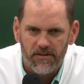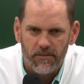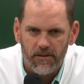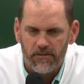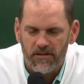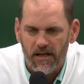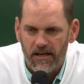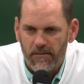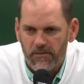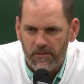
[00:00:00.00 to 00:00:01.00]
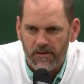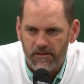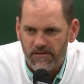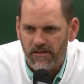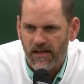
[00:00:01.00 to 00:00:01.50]
some of those stadiums when the
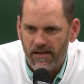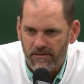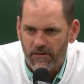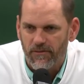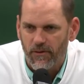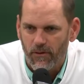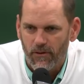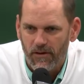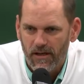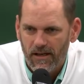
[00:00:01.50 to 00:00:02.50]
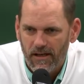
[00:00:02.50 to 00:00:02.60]
stadiums are full,